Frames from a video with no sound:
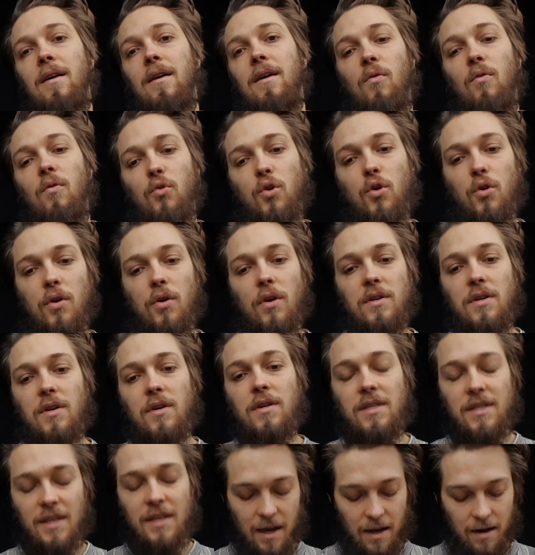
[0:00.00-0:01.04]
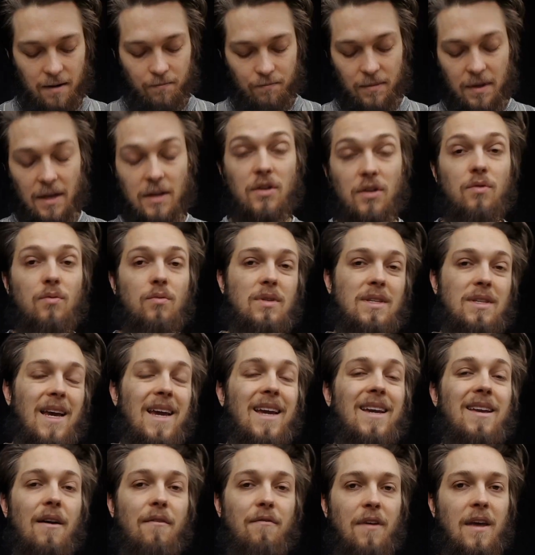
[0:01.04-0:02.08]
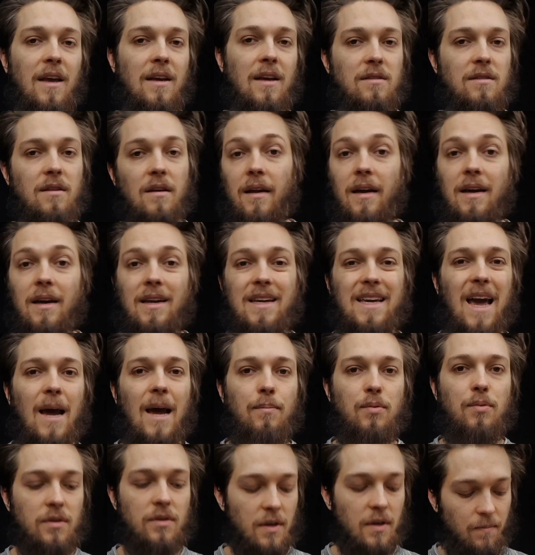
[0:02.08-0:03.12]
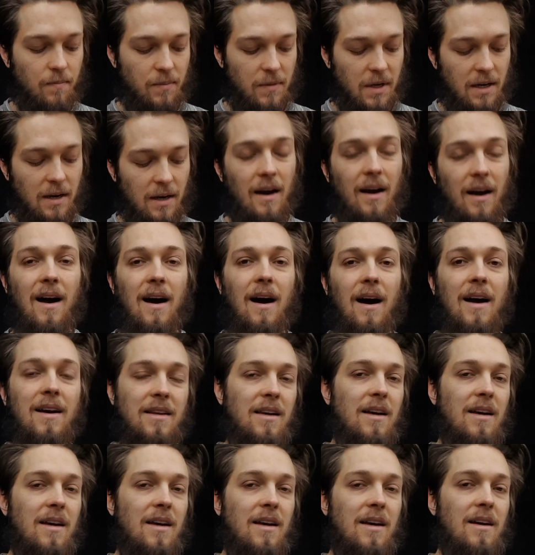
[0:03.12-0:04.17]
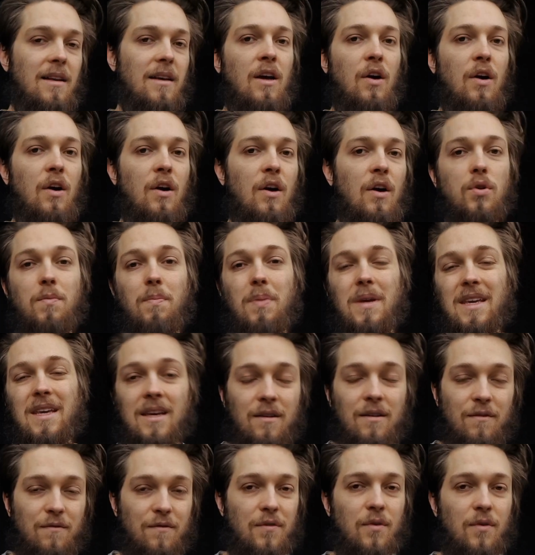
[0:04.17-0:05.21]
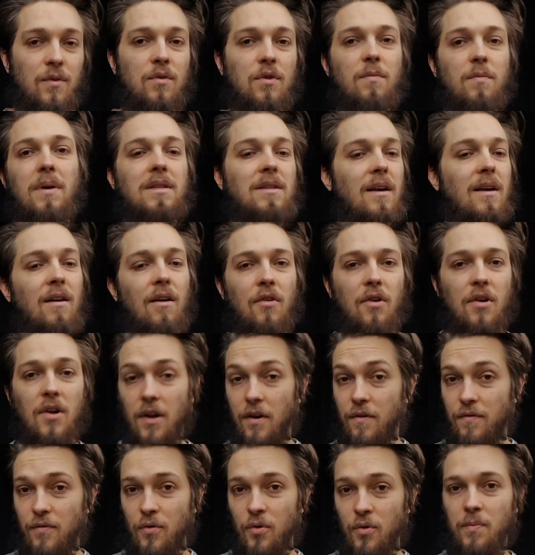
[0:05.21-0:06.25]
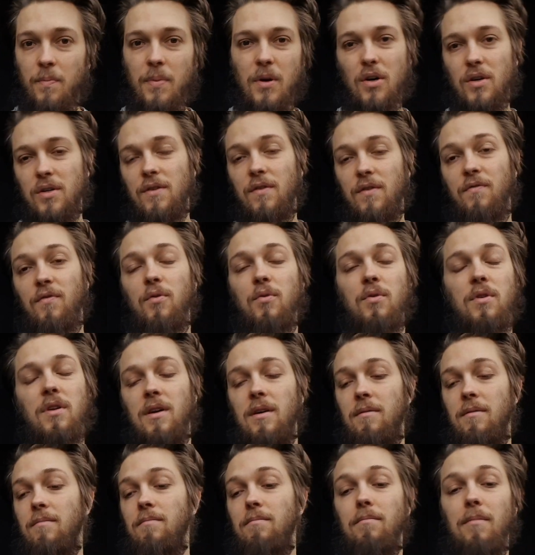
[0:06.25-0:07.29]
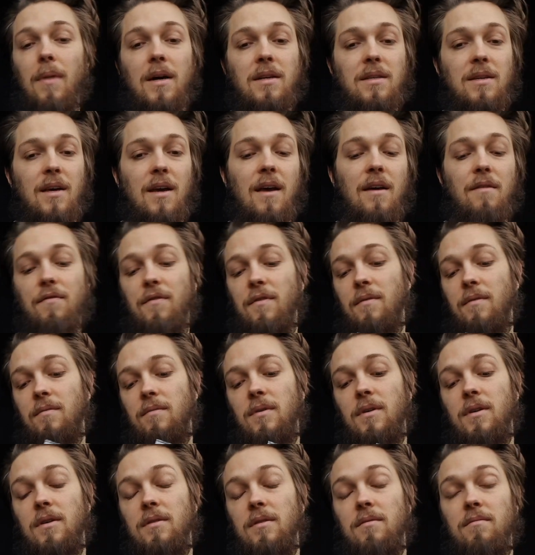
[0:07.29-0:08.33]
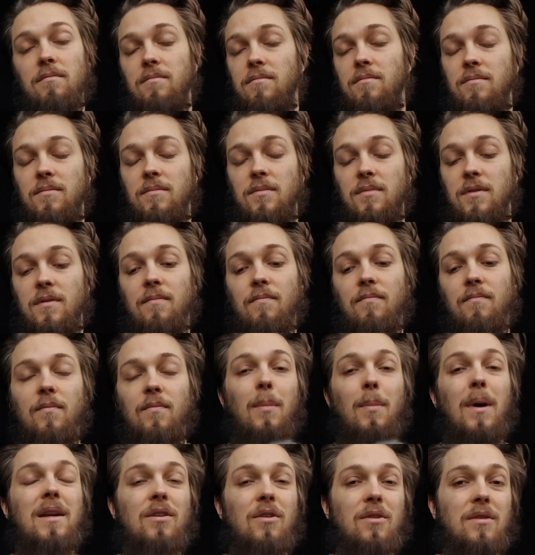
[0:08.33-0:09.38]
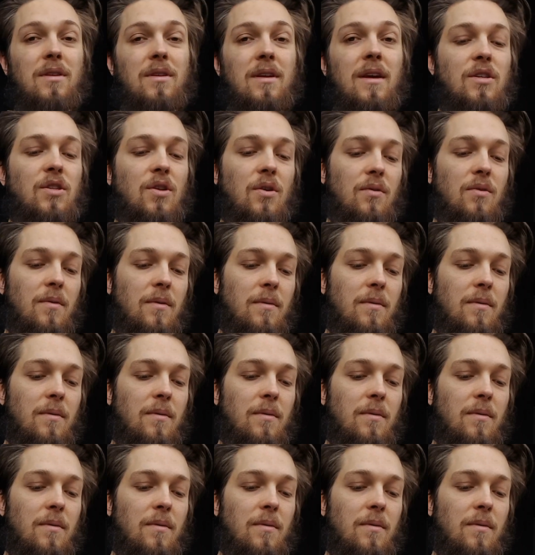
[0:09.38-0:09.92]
you could also say that you take things like capsules that ideally would be in food, but they are not in food because food might have might not. So